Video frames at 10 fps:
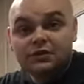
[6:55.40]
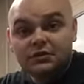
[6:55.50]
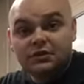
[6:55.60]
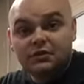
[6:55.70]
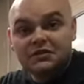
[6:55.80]
just
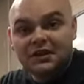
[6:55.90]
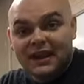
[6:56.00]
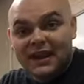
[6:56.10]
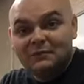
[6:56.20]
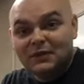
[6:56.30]
to crush a
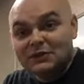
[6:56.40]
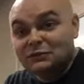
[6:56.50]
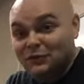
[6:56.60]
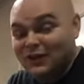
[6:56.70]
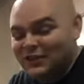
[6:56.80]
can, but it's a
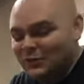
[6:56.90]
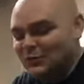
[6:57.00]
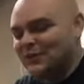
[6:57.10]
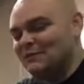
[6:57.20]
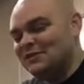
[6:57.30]
really cool
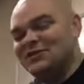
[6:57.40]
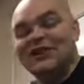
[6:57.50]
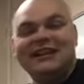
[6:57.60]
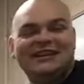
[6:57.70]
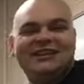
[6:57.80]

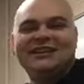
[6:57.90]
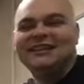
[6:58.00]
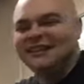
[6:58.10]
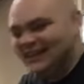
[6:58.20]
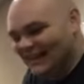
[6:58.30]
demonstration.
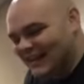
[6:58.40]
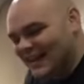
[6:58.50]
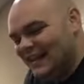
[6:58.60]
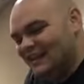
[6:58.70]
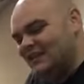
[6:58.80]

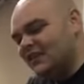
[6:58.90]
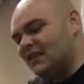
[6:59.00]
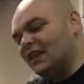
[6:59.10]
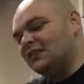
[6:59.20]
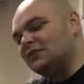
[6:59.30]

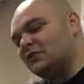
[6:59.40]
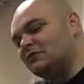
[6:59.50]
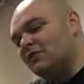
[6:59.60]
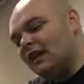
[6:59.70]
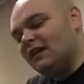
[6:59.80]
Nonetheless, so
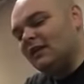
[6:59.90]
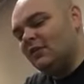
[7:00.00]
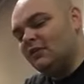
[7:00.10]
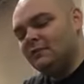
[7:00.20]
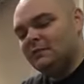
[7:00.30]
try it at
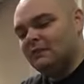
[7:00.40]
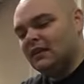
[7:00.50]
home